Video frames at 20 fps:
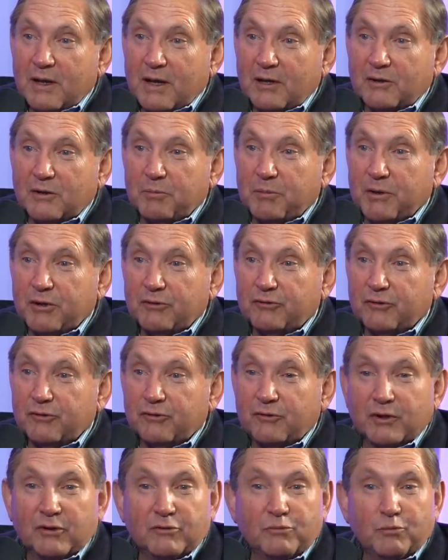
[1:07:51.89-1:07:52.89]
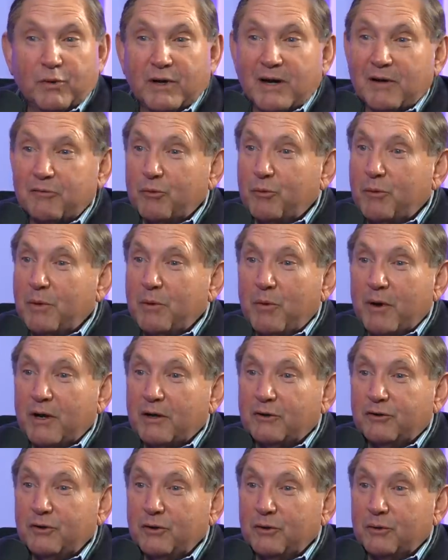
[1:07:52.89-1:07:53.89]
And the business is whatever we
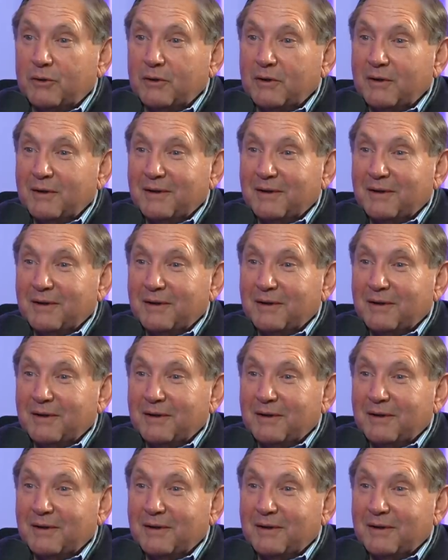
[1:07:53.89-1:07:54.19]
want to do.